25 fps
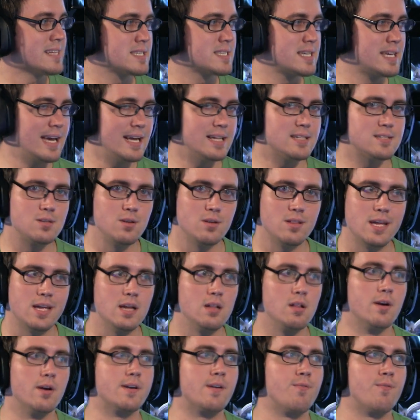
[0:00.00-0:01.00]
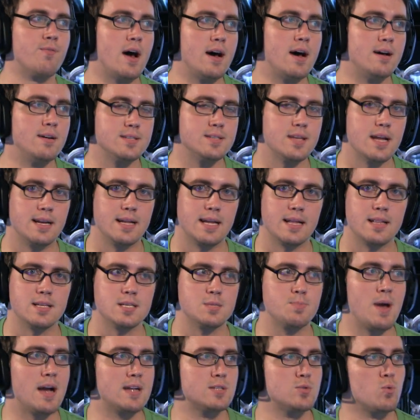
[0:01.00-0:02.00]
get to the Hilinka files and get
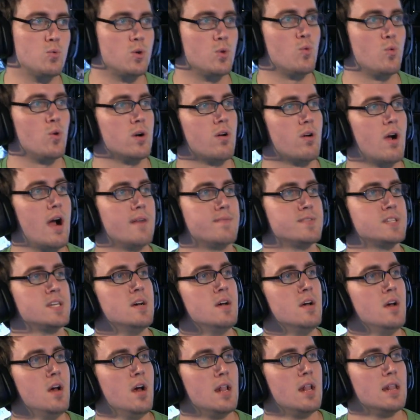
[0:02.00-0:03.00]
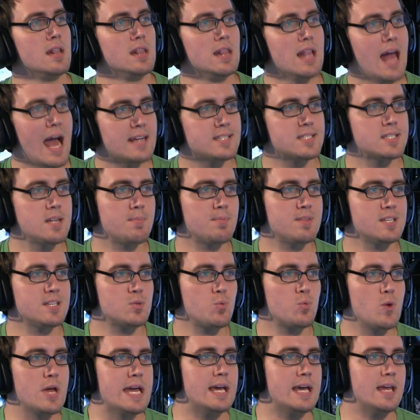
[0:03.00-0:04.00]
this back to World of Warcraft. Last up this
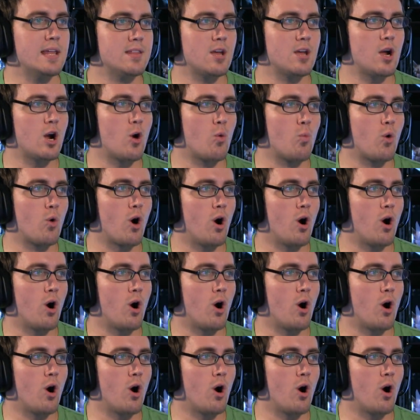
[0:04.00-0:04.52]
week, there were